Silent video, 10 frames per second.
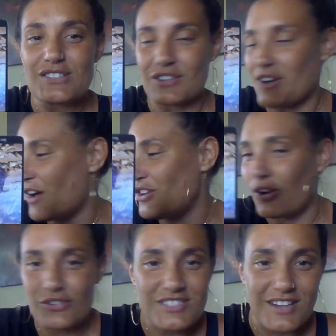so now
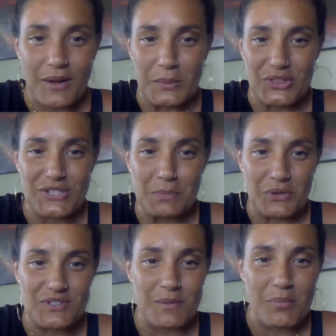you're stuck with this
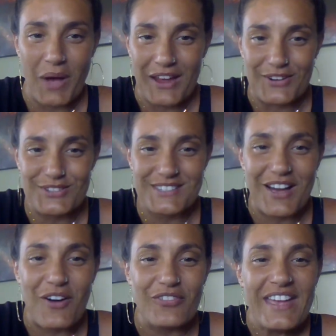person by
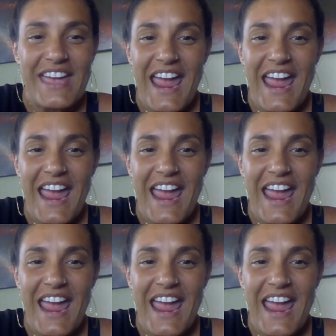yourself